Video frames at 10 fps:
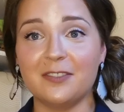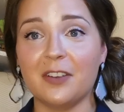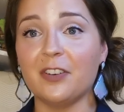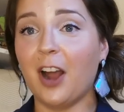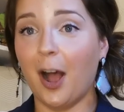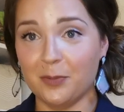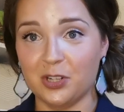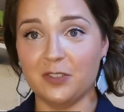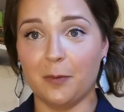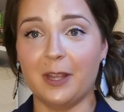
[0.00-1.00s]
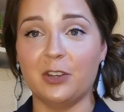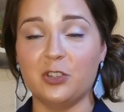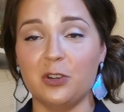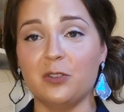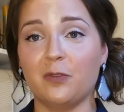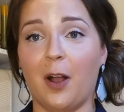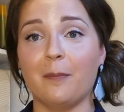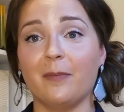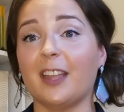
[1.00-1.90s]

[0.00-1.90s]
of different options for me to choose from.